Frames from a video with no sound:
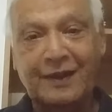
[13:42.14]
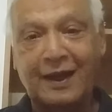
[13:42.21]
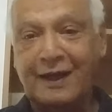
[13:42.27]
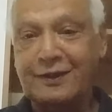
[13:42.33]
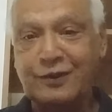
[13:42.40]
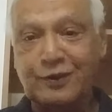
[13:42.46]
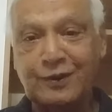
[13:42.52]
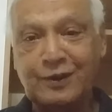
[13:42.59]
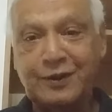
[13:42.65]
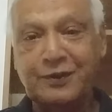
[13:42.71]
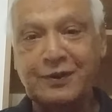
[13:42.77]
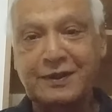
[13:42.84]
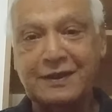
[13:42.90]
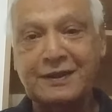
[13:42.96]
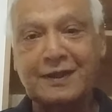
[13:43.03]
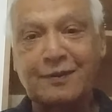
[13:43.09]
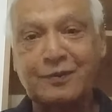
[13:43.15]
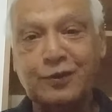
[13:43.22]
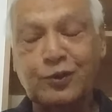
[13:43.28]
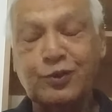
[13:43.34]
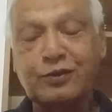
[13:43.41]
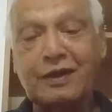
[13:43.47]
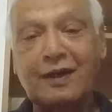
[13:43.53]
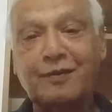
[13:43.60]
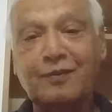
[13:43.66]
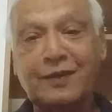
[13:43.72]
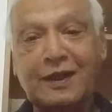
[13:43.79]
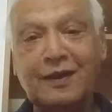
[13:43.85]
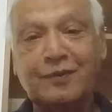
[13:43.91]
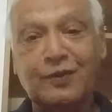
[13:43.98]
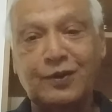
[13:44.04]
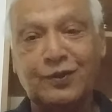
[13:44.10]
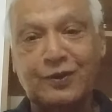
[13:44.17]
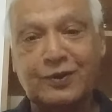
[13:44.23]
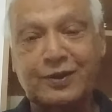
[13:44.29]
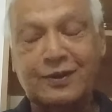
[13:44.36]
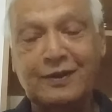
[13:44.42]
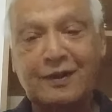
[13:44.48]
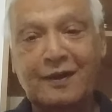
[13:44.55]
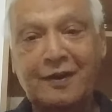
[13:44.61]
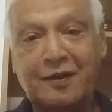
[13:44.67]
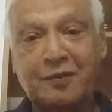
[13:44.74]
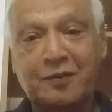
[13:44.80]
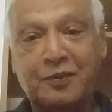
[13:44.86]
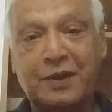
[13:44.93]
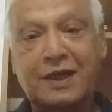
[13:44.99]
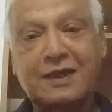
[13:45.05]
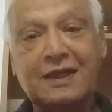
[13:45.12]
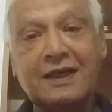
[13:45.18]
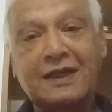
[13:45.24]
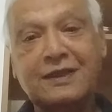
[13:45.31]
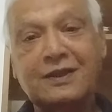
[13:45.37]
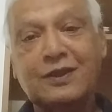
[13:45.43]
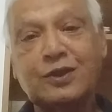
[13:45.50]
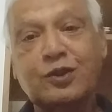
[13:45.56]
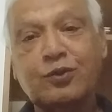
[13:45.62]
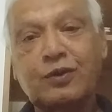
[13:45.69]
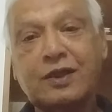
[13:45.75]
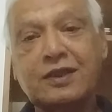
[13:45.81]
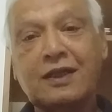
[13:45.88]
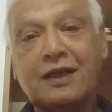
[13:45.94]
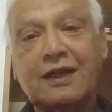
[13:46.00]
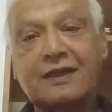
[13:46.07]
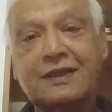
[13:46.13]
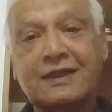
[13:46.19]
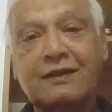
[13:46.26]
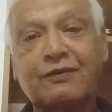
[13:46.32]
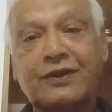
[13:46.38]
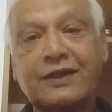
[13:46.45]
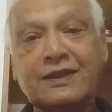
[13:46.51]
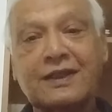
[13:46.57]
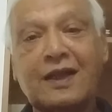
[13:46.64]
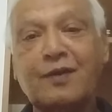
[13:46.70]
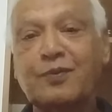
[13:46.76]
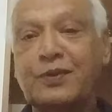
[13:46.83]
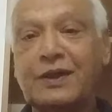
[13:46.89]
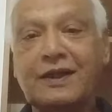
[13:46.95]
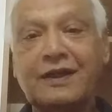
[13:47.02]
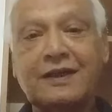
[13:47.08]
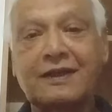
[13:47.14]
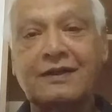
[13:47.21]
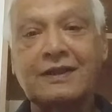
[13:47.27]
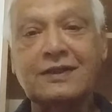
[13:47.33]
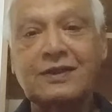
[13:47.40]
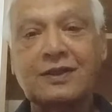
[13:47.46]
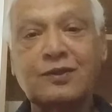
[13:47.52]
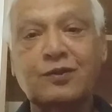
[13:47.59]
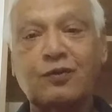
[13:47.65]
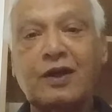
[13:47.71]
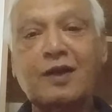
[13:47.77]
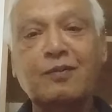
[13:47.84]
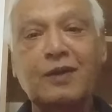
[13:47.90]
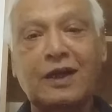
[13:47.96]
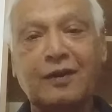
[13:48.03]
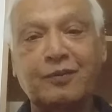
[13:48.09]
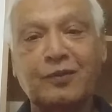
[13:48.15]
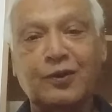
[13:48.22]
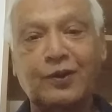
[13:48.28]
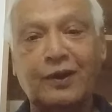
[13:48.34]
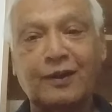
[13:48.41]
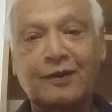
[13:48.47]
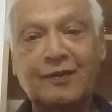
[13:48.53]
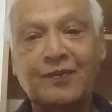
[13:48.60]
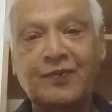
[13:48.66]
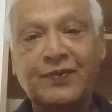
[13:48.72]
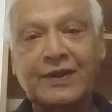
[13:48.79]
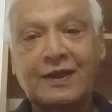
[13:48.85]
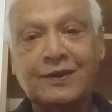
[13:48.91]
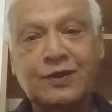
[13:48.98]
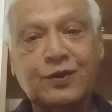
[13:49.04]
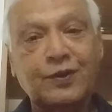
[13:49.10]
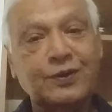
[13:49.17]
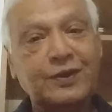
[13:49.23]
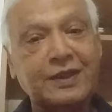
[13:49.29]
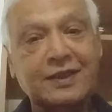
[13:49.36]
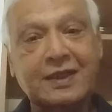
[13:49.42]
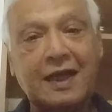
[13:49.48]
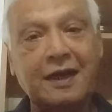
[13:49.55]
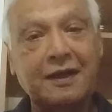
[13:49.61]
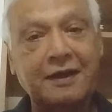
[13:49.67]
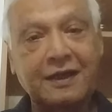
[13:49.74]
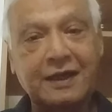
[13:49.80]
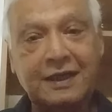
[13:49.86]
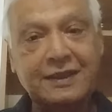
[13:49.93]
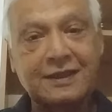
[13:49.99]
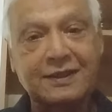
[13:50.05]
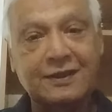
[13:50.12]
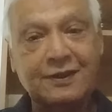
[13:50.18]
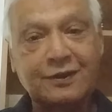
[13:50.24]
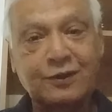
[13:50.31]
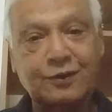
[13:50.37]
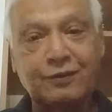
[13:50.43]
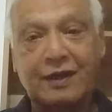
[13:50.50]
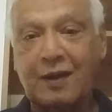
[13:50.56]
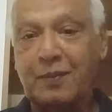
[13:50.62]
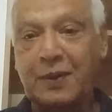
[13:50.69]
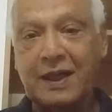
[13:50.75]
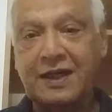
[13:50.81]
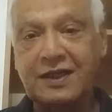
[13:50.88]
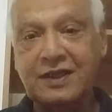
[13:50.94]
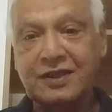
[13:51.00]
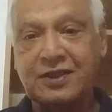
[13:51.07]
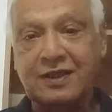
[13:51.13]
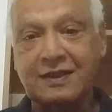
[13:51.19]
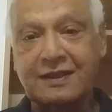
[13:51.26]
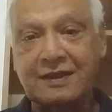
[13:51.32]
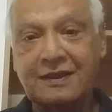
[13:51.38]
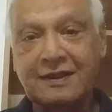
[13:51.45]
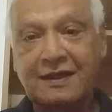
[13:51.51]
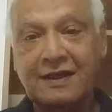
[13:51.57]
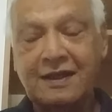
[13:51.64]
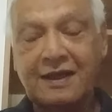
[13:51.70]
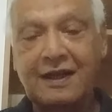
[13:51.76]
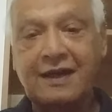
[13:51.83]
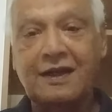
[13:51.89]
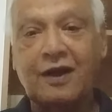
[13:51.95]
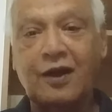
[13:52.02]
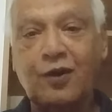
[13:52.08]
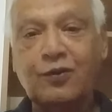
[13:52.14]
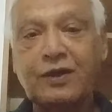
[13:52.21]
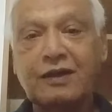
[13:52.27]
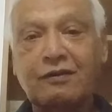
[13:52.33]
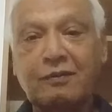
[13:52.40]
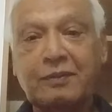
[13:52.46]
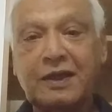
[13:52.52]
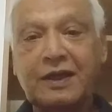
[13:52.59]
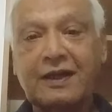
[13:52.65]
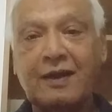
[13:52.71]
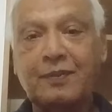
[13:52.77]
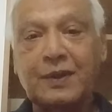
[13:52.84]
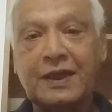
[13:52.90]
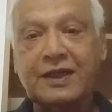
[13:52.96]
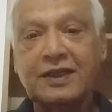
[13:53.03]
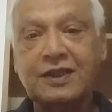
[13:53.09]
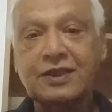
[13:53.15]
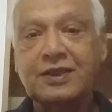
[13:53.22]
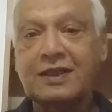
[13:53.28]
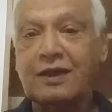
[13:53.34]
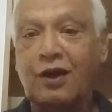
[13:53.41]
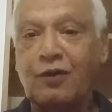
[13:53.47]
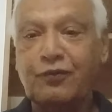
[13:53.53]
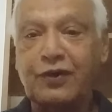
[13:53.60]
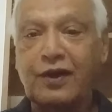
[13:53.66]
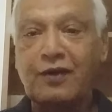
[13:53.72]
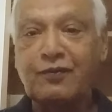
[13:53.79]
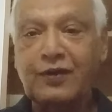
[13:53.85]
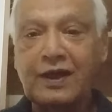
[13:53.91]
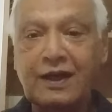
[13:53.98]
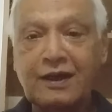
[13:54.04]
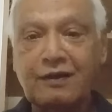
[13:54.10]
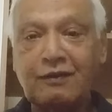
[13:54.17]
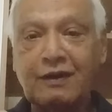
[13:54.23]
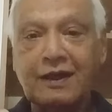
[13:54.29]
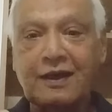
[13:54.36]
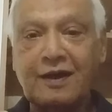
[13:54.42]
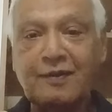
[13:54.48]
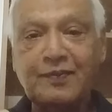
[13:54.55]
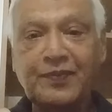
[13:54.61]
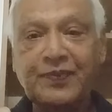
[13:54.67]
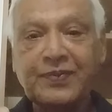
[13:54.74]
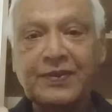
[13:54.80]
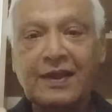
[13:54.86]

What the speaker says: I told you it is up to 10 millimoles. But in a situation, say for example, it reaches 1 millimole. So the cell needs to replenish it. And how it will be replenished? From where it will come?